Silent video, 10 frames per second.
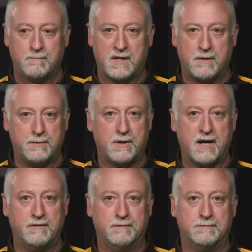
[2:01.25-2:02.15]
I've been
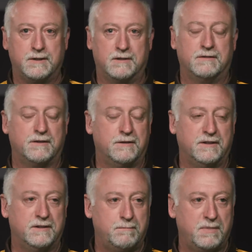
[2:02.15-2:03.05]
driving truck for
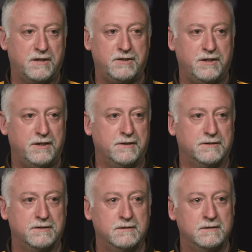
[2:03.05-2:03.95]
30 plus
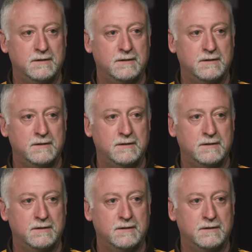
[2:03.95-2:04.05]
years.